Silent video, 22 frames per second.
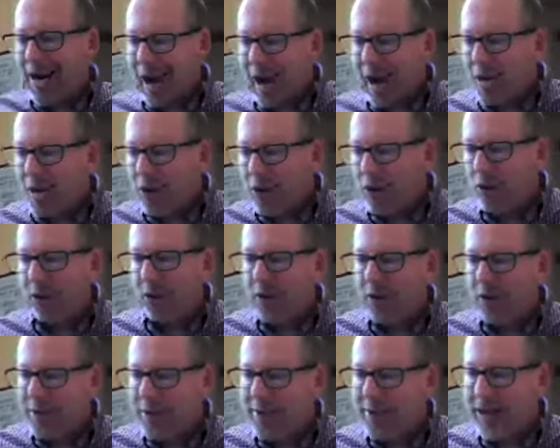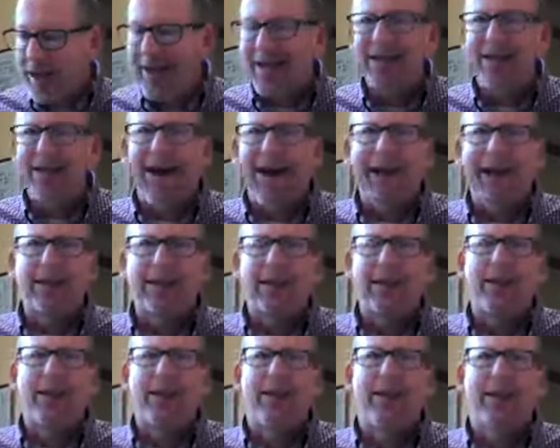on good things, on
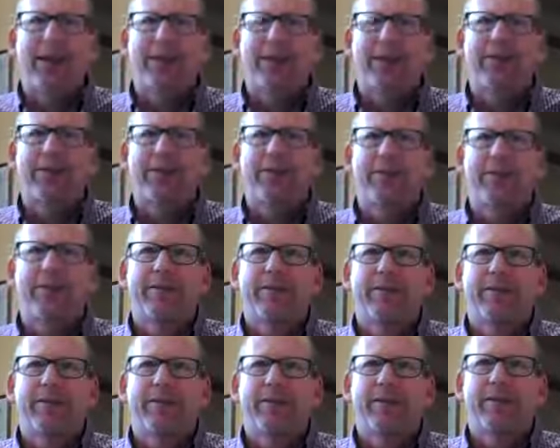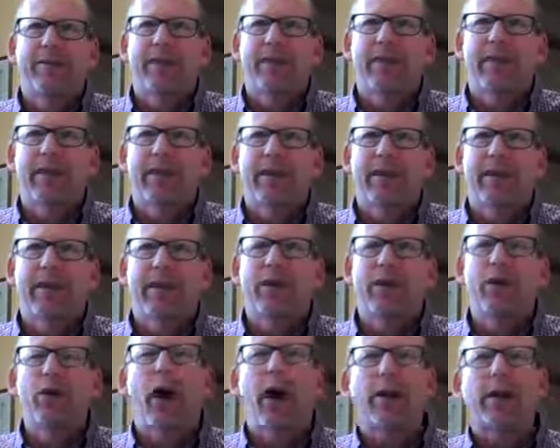godly things.
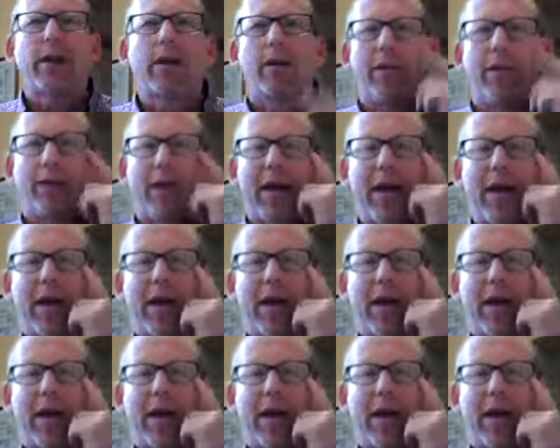We talked about